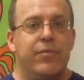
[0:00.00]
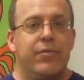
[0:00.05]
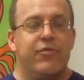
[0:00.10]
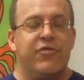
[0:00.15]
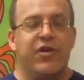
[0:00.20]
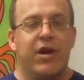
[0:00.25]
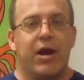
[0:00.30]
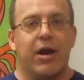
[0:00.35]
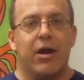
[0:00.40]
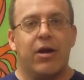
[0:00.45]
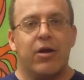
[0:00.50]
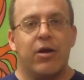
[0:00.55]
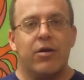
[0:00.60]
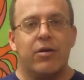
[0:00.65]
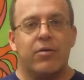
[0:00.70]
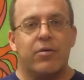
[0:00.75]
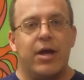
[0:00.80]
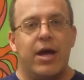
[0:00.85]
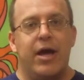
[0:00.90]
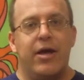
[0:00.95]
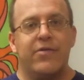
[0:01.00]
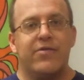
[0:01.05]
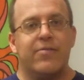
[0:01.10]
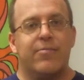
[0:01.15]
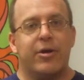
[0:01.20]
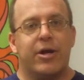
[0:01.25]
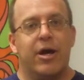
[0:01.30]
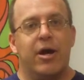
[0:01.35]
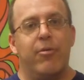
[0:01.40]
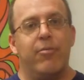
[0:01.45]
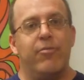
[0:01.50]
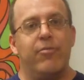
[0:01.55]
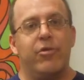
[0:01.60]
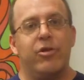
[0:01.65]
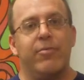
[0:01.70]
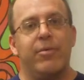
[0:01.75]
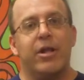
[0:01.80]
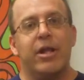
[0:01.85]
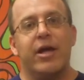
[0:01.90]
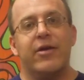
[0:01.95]
Share has become a
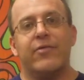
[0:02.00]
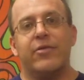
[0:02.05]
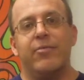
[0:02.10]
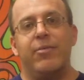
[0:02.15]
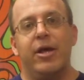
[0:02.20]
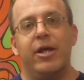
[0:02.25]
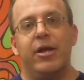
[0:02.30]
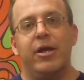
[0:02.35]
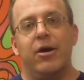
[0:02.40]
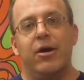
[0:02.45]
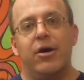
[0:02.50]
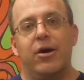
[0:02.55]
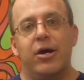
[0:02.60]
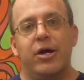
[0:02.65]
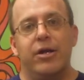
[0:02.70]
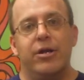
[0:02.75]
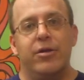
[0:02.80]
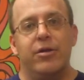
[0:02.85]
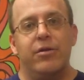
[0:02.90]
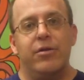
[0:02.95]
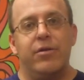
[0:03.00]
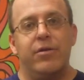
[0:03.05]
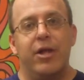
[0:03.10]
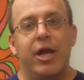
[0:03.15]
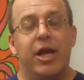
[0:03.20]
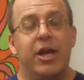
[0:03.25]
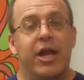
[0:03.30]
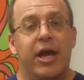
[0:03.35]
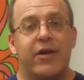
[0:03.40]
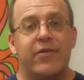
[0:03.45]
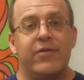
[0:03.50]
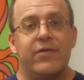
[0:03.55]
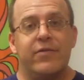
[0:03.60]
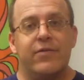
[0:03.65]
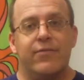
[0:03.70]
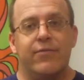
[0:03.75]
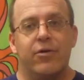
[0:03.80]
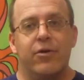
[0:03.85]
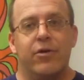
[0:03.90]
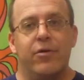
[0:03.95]
little bit less dependent on the
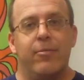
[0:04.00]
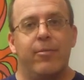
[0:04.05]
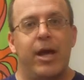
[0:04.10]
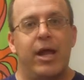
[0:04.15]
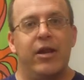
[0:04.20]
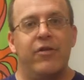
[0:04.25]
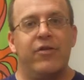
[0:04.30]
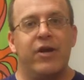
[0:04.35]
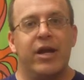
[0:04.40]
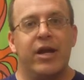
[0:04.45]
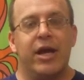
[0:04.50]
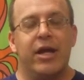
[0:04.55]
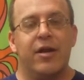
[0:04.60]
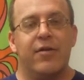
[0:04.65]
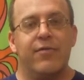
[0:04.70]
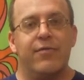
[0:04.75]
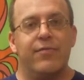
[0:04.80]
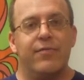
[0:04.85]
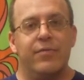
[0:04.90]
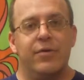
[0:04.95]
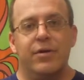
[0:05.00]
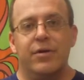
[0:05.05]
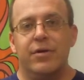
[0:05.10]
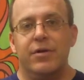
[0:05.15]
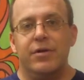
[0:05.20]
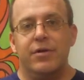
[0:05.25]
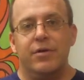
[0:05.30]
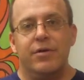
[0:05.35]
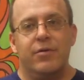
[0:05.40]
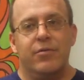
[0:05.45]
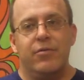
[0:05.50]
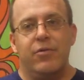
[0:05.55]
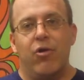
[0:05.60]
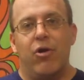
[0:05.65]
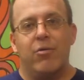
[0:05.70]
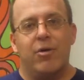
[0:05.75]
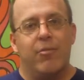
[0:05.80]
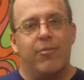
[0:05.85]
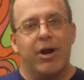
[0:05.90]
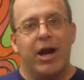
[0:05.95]
indexes for managing kind of
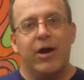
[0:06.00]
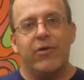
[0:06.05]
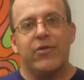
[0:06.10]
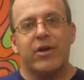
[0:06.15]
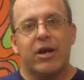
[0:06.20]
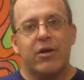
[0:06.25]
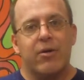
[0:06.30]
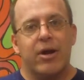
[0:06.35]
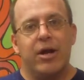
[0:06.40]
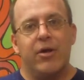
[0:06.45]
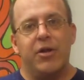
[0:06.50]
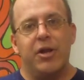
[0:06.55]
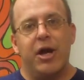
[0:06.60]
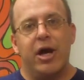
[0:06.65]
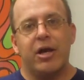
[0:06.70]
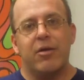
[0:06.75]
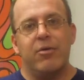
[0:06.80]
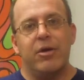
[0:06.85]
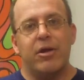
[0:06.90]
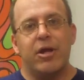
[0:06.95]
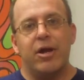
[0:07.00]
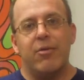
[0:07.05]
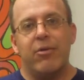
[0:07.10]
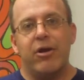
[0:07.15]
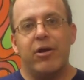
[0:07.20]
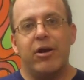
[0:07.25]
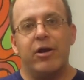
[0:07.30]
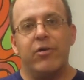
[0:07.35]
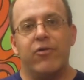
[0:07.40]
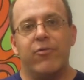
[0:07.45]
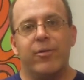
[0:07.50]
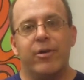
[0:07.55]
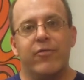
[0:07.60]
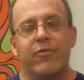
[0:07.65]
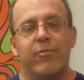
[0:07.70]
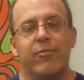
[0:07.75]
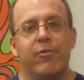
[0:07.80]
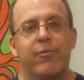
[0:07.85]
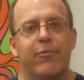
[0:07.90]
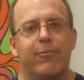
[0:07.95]
normal browsing around the document library. There's been
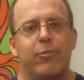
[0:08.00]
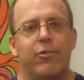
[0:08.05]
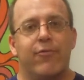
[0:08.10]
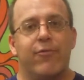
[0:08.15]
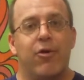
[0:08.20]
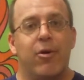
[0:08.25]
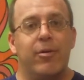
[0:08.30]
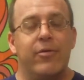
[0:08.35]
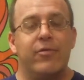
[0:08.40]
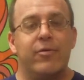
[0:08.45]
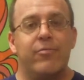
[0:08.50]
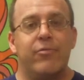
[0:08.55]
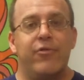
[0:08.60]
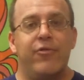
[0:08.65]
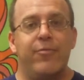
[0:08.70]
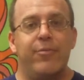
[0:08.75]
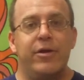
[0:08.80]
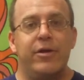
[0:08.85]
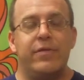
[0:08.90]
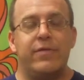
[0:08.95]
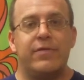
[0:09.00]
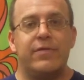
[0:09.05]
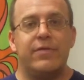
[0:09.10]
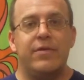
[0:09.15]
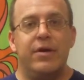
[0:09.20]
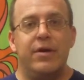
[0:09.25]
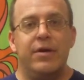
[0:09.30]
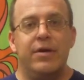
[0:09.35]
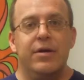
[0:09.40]
some performance improvements.